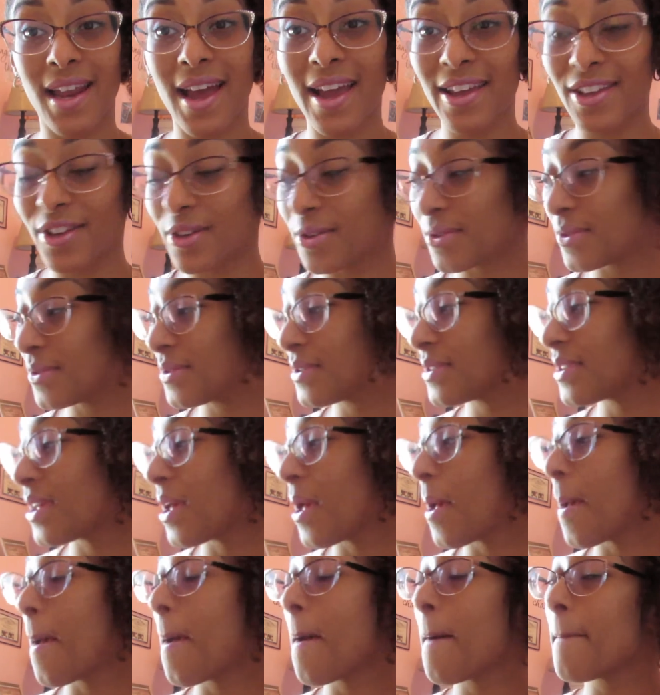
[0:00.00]
I use,
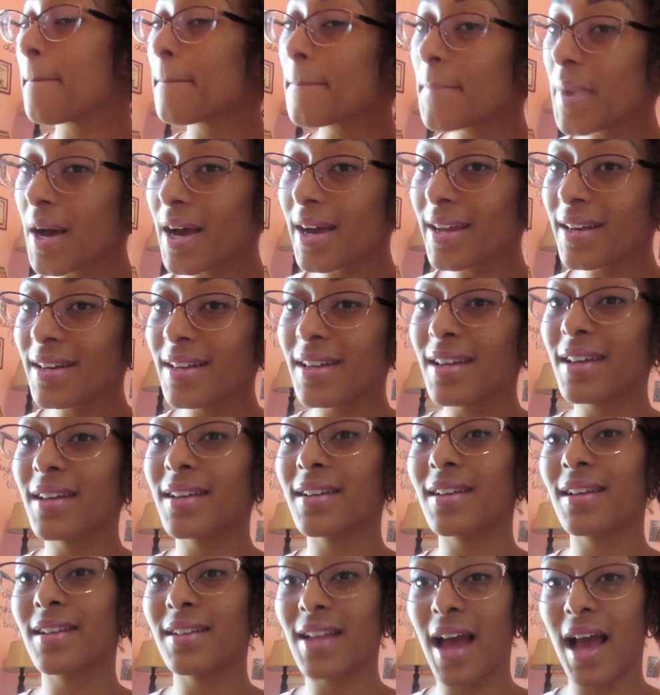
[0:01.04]
but
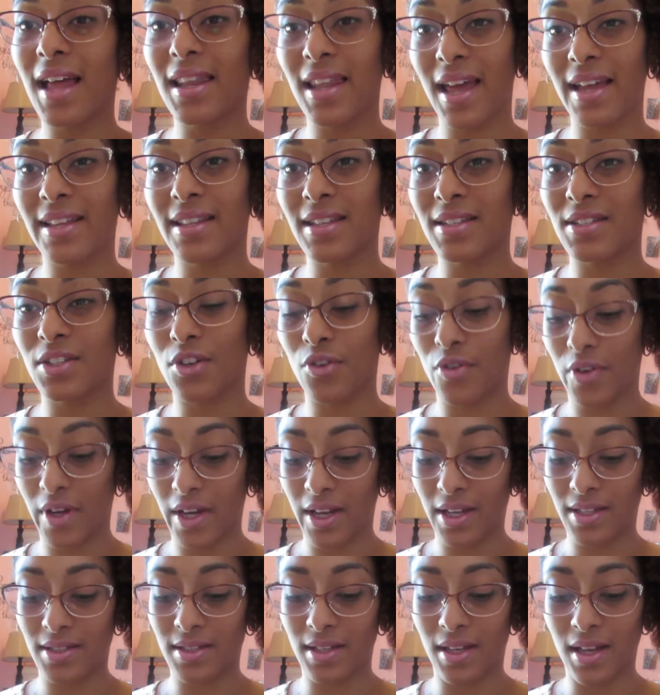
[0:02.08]
I like these
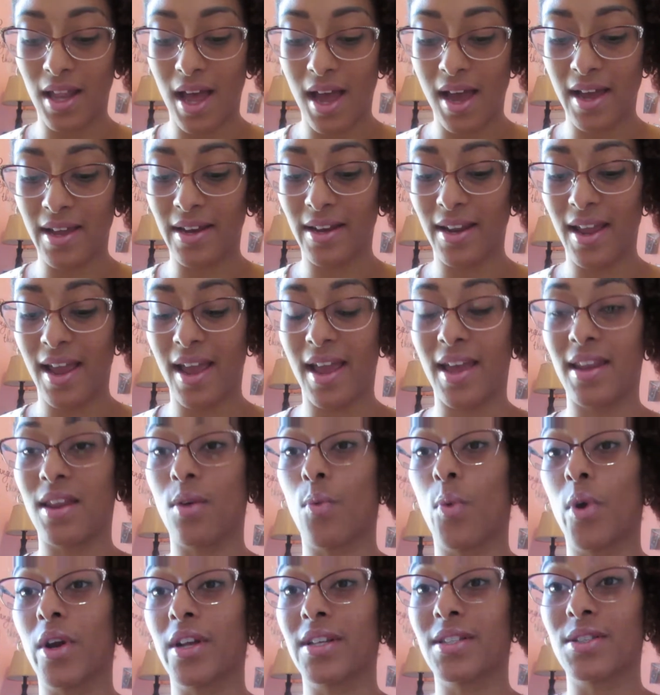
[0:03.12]
ingredients a lot, and it
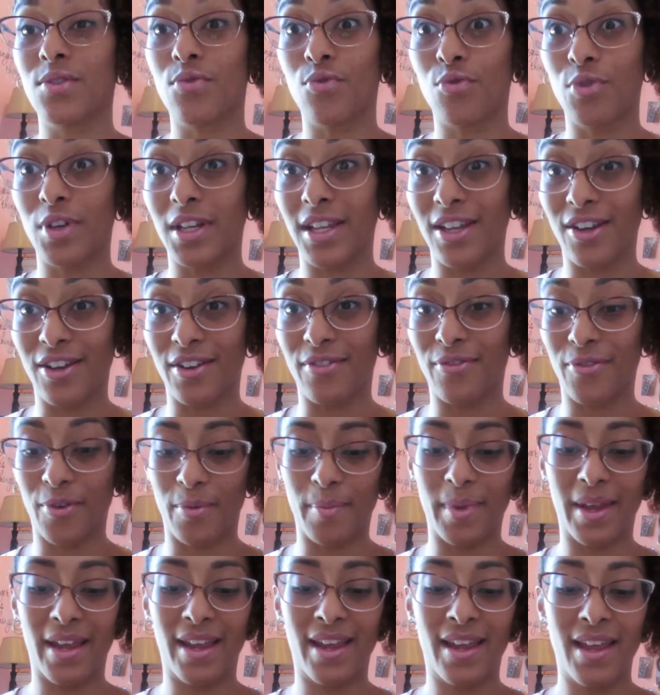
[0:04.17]
works really good for
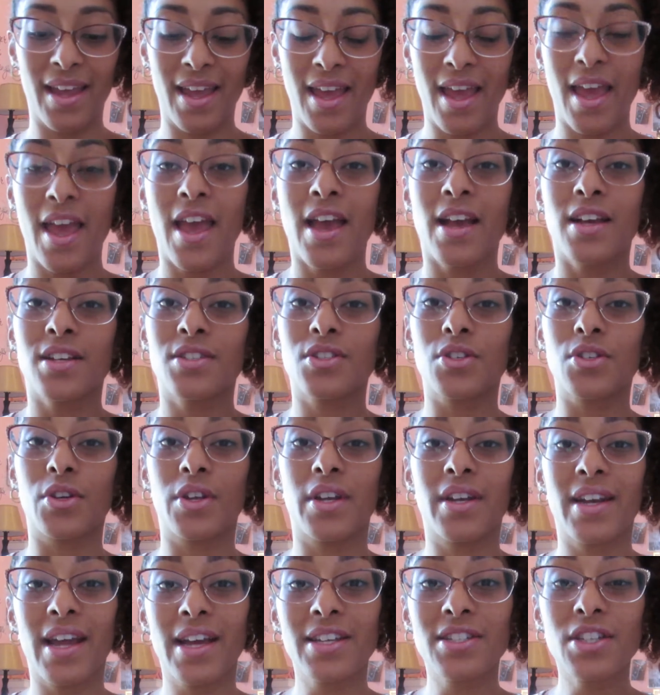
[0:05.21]
me. So your
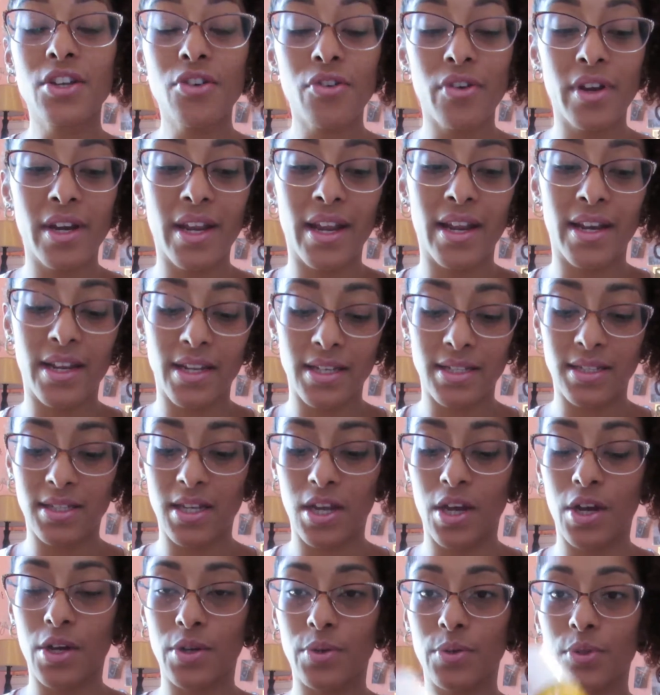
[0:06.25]
next ingredient is
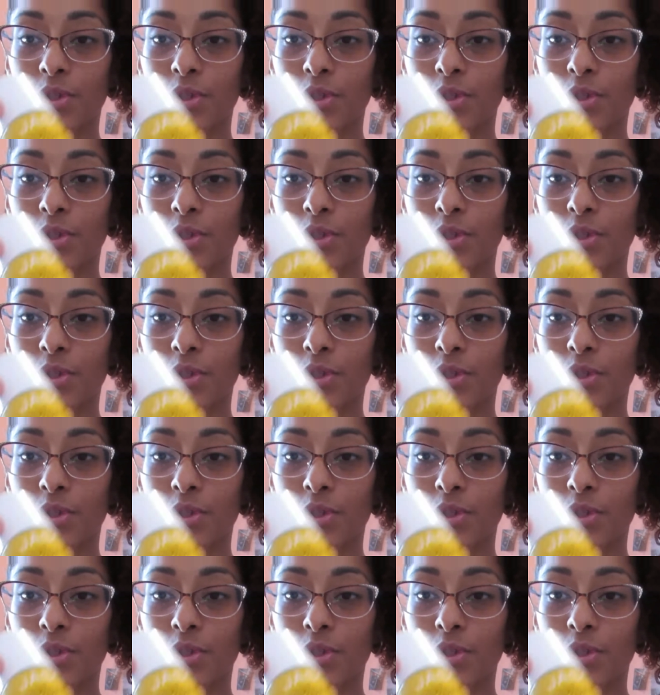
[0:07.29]
going